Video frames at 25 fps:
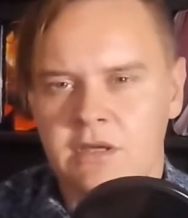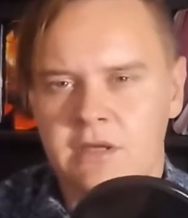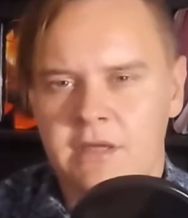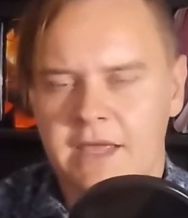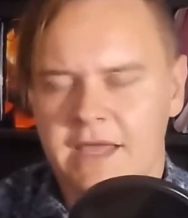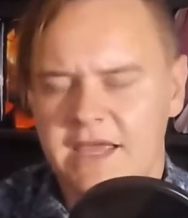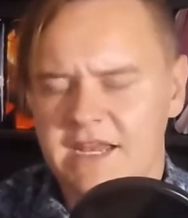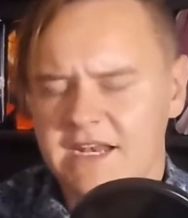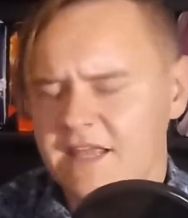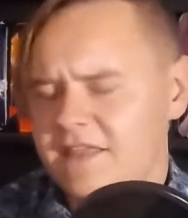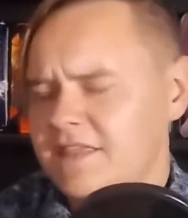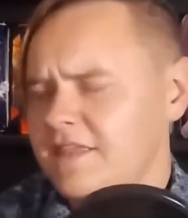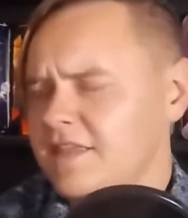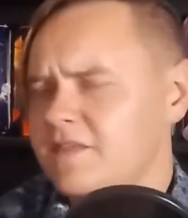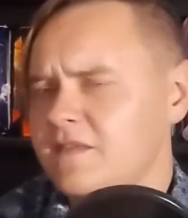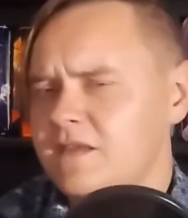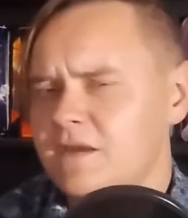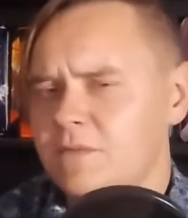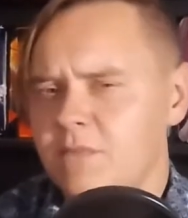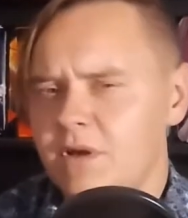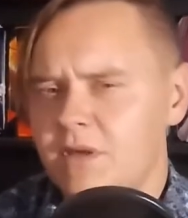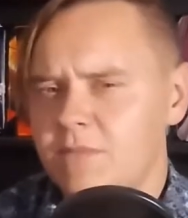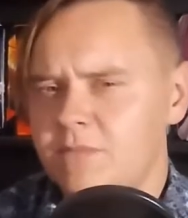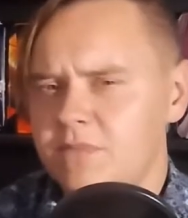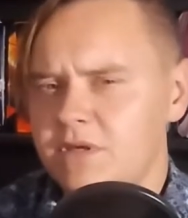and I think that
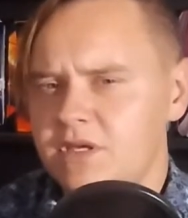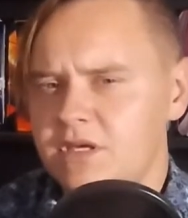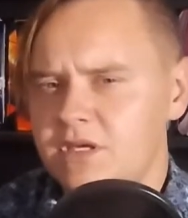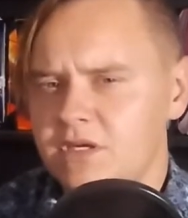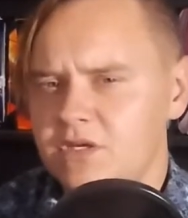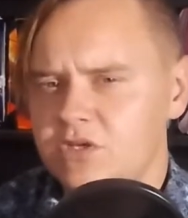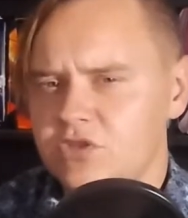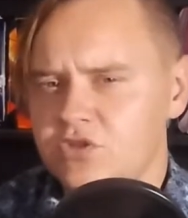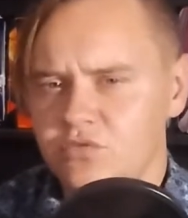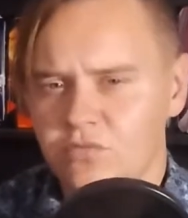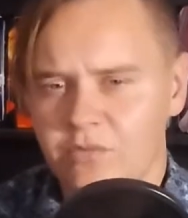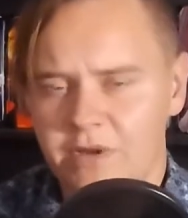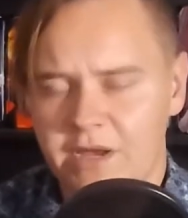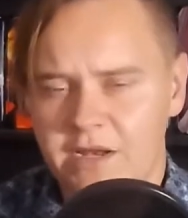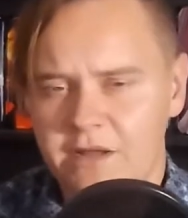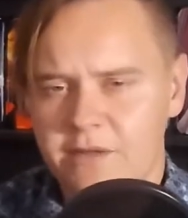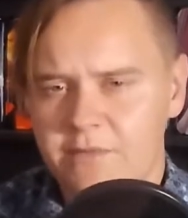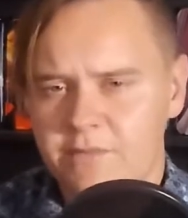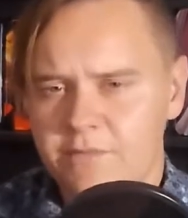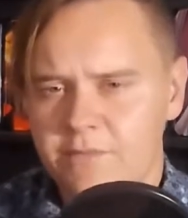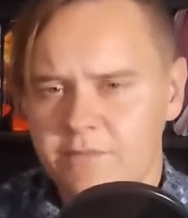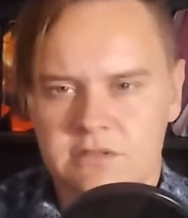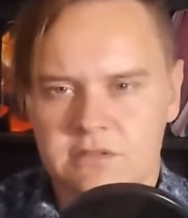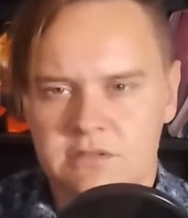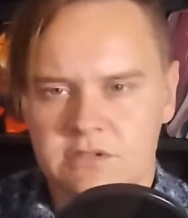it might be Sharena.
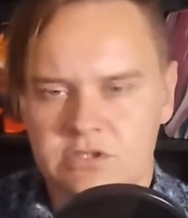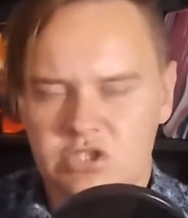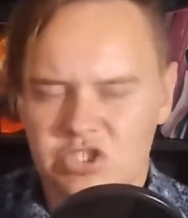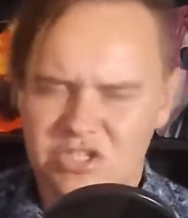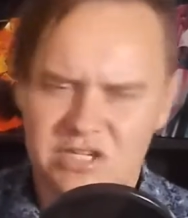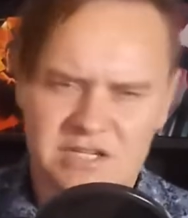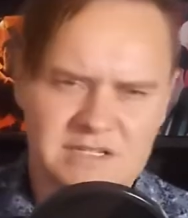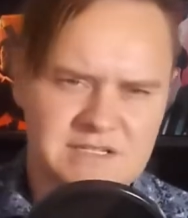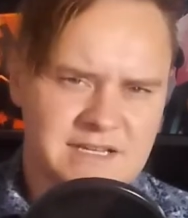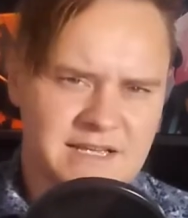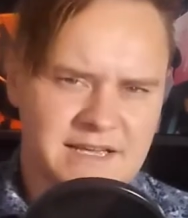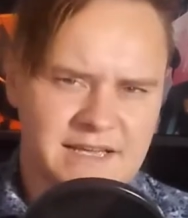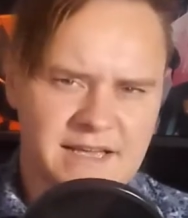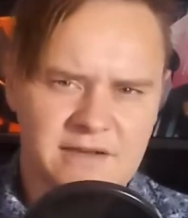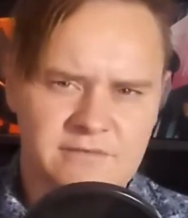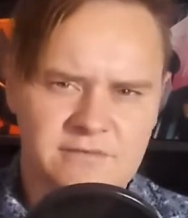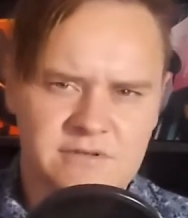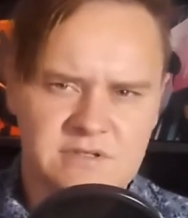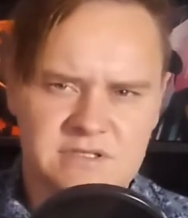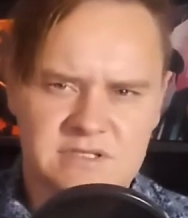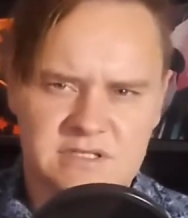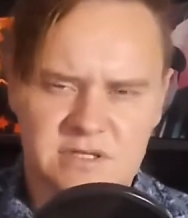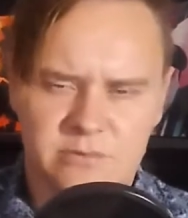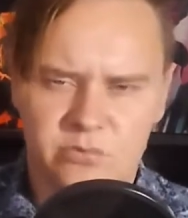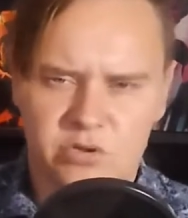She does have a
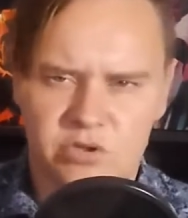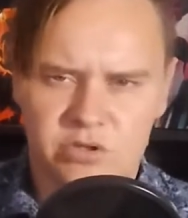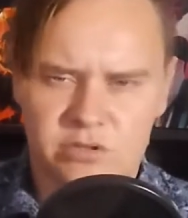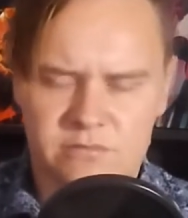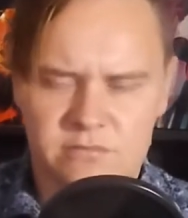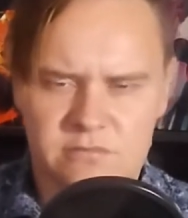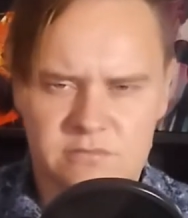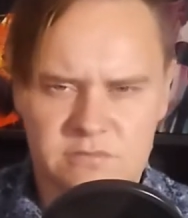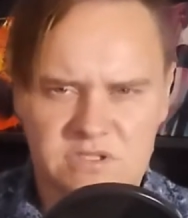similar